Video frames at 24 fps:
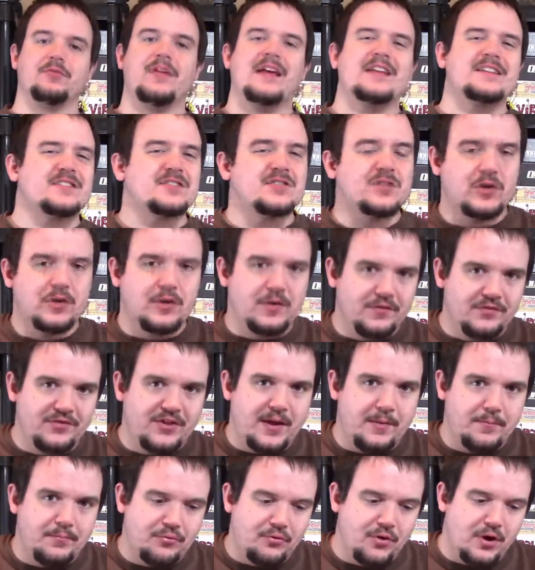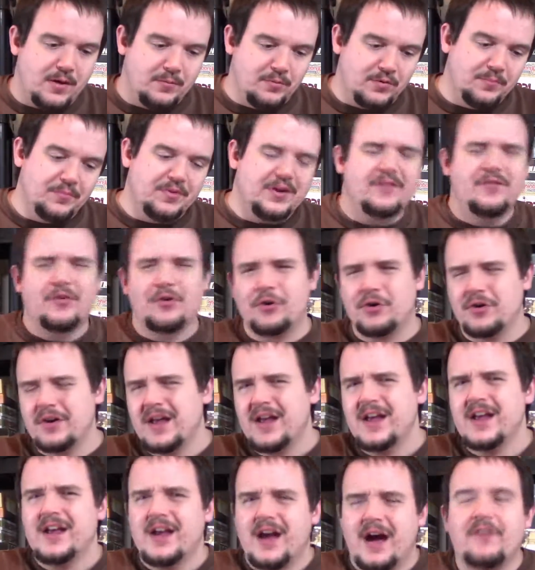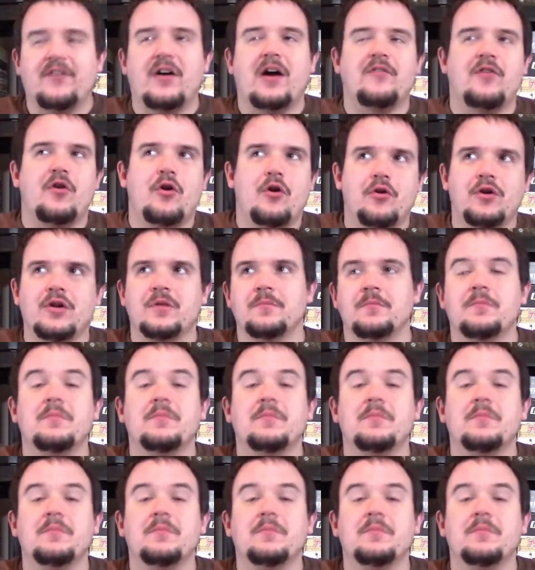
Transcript: That solves that problem. But I've heard it